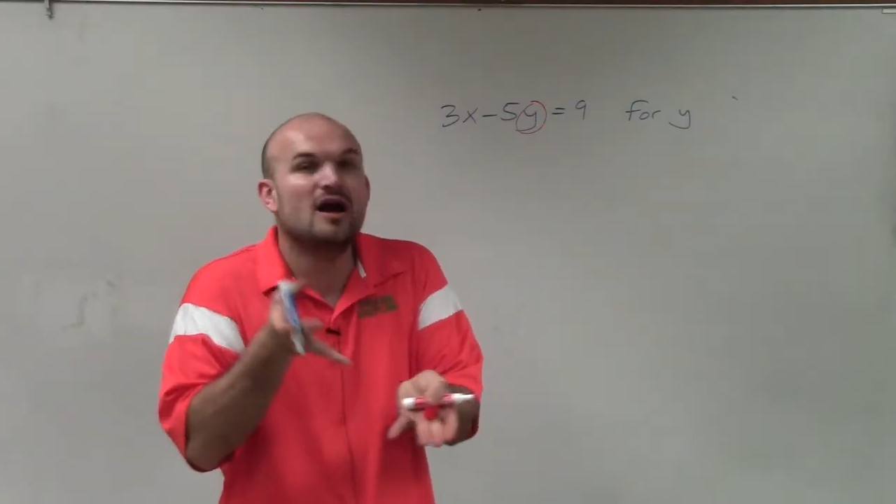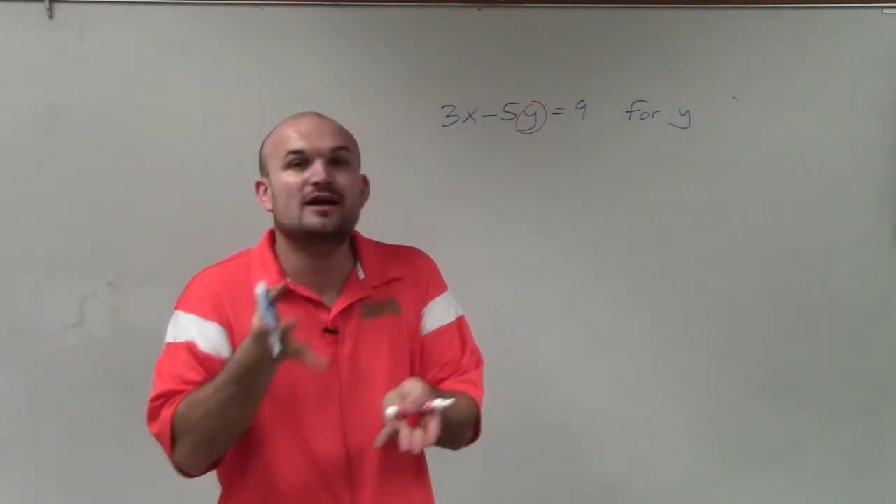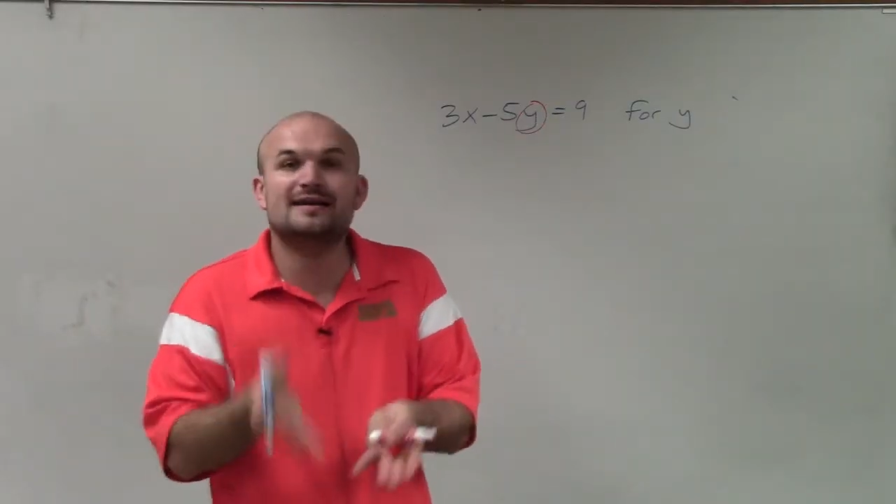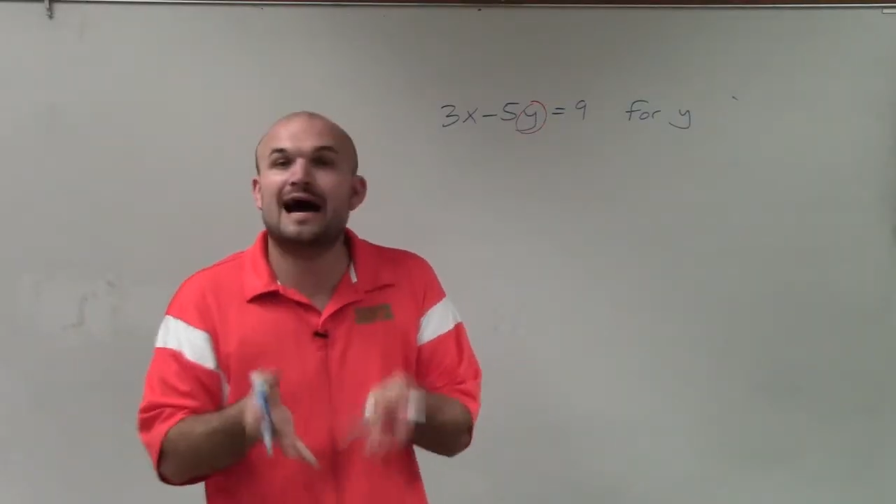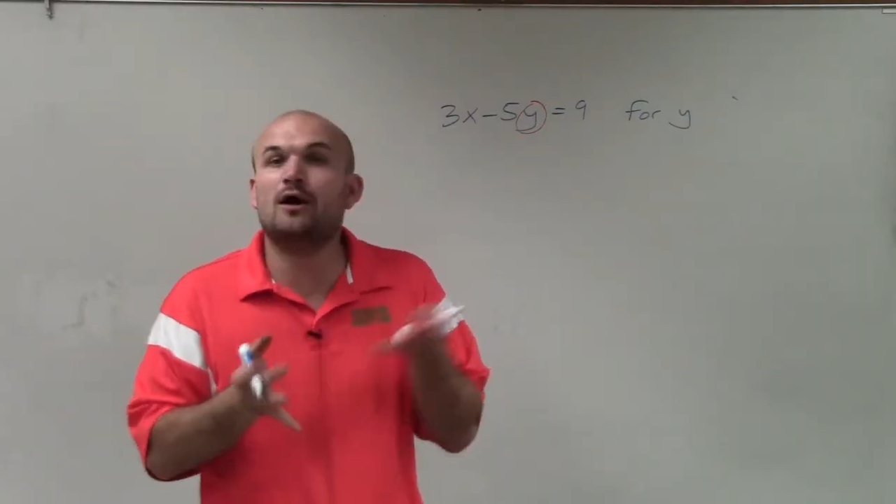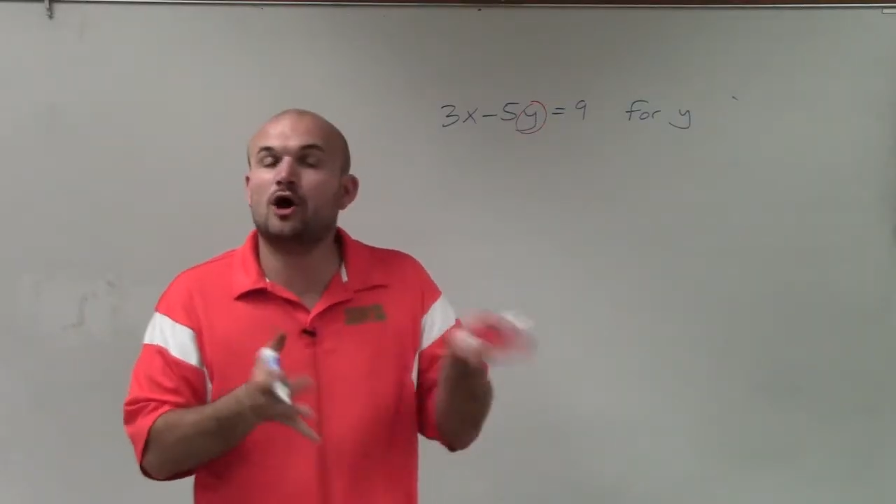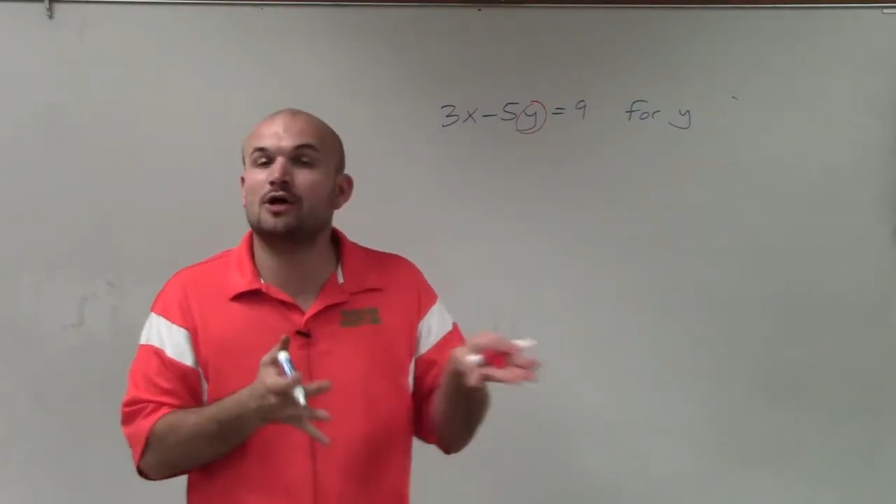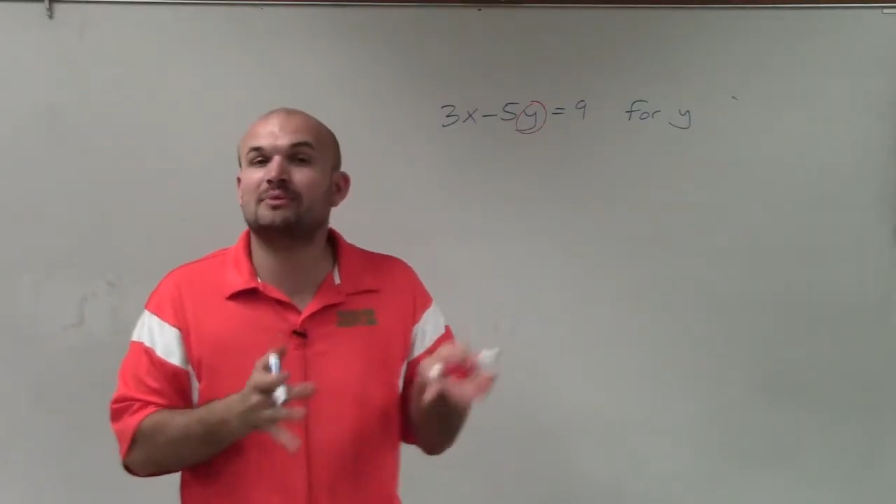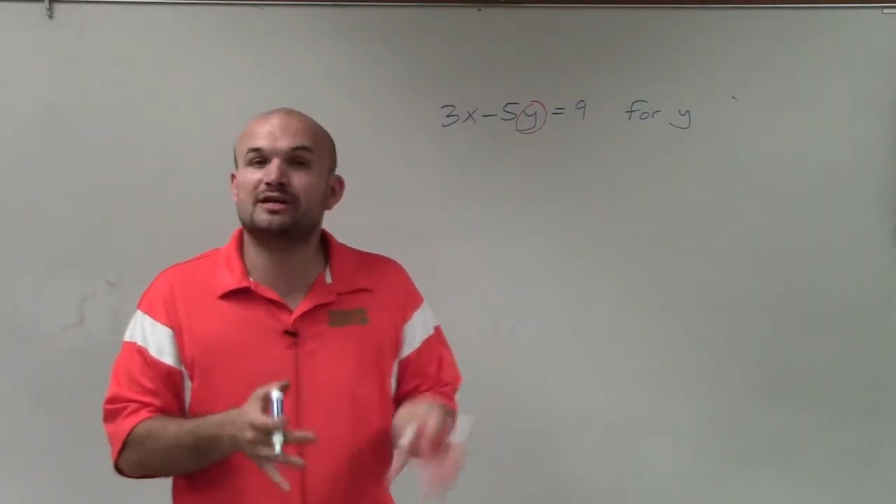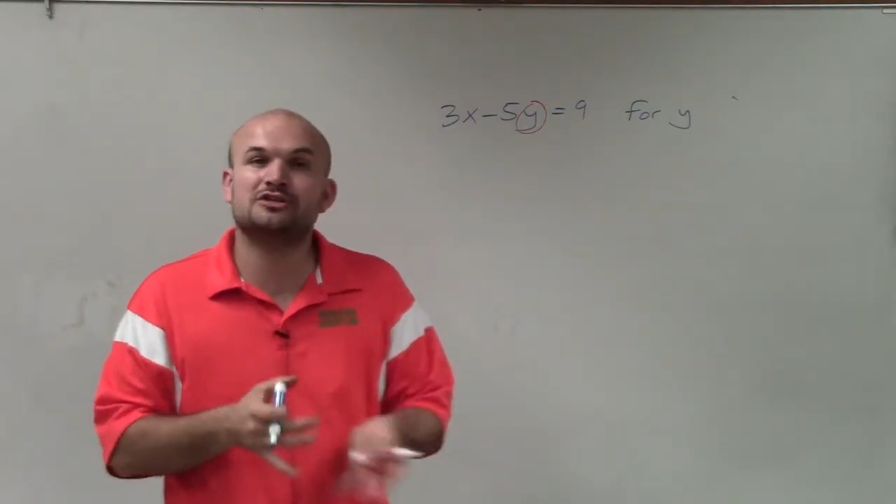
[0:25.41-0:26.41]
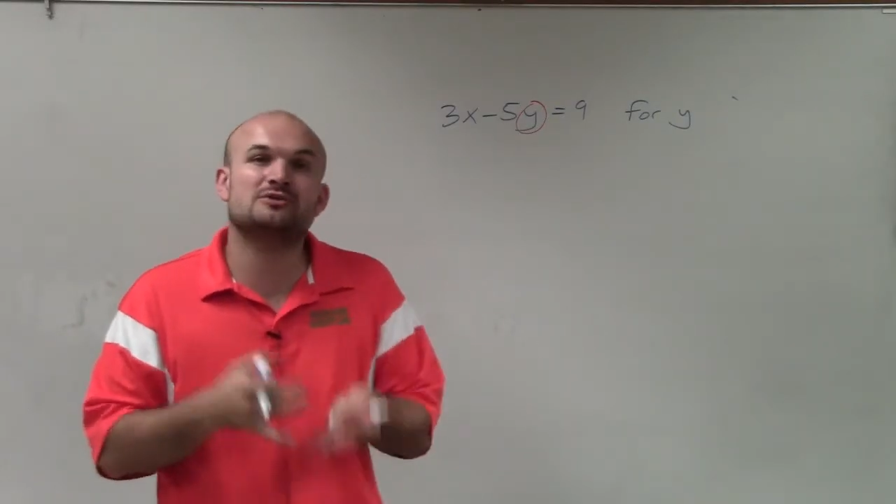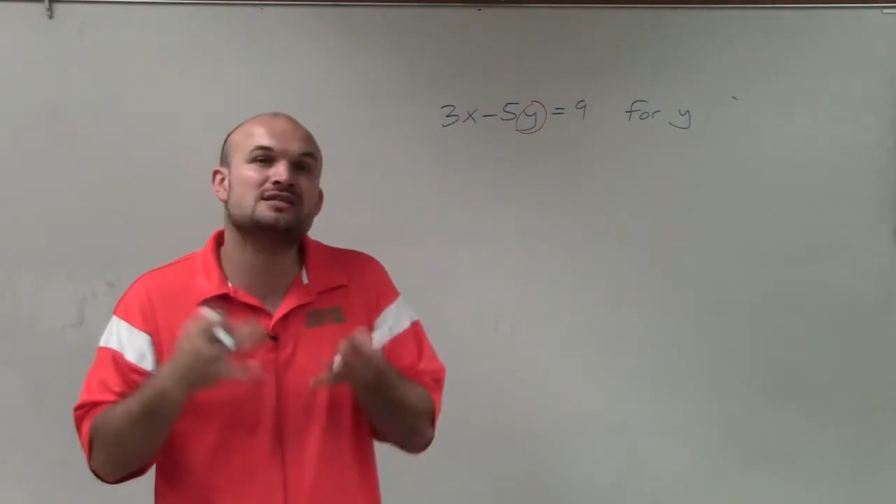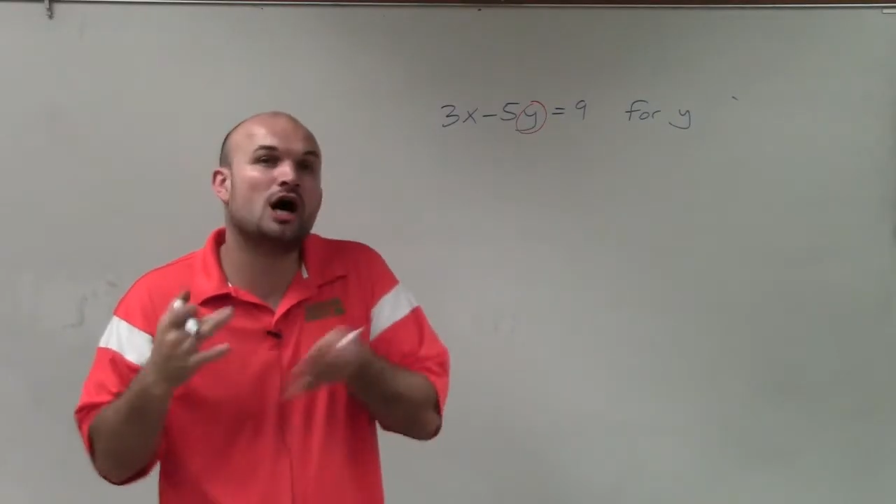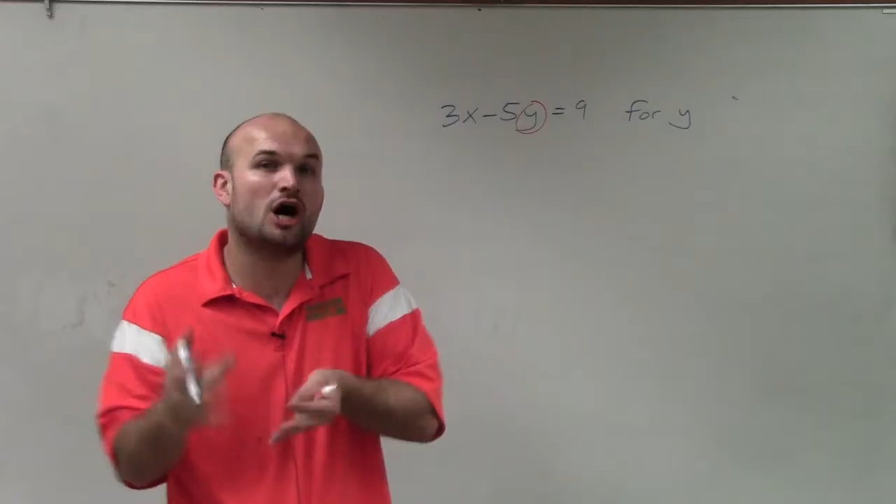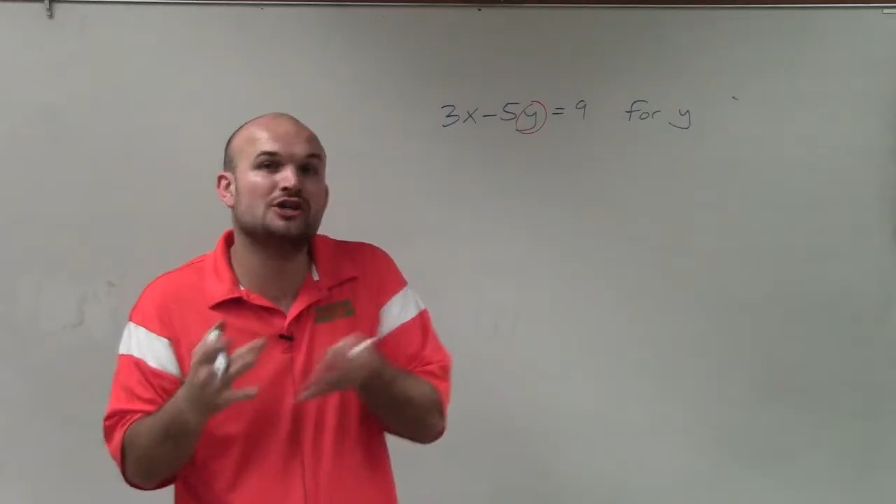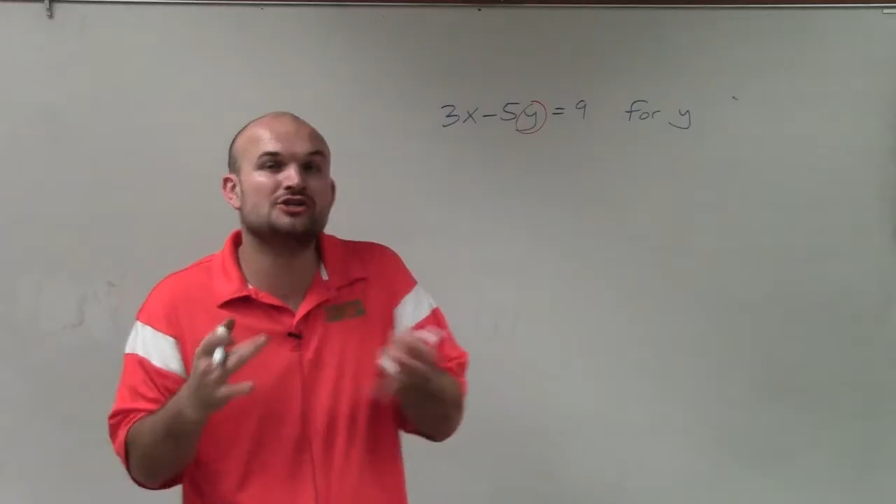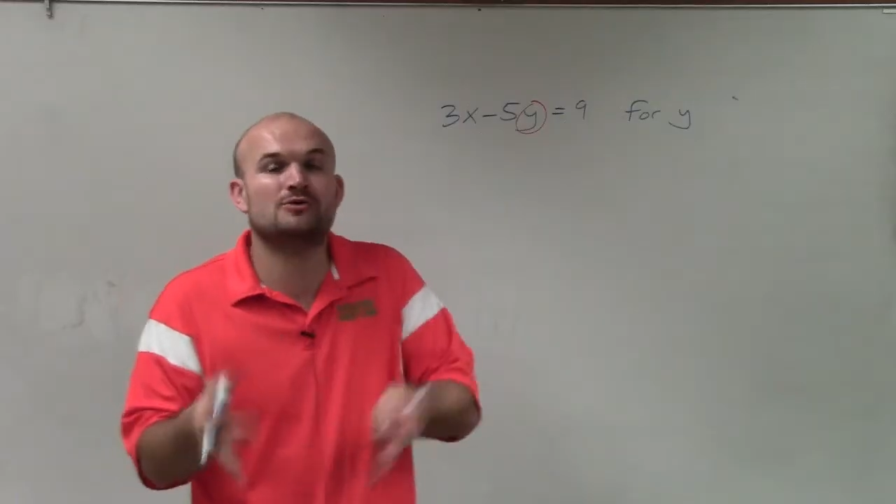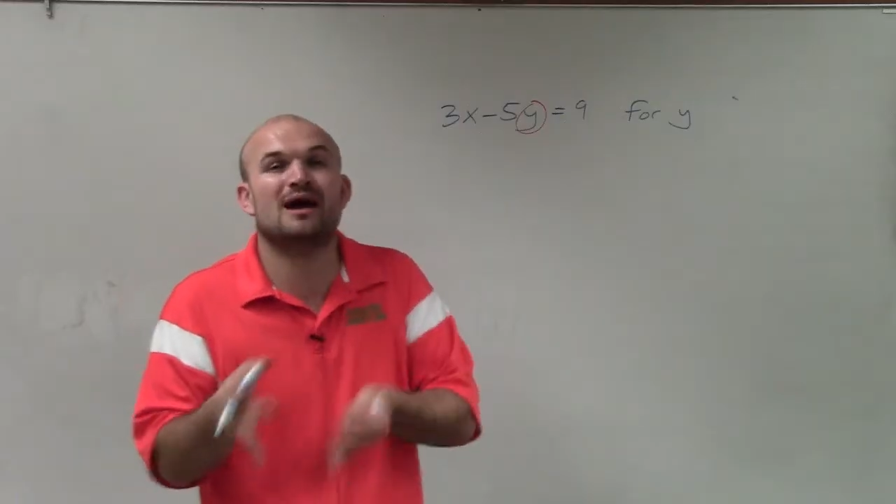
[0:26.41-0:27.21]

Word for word: Now all I'm going to do is undo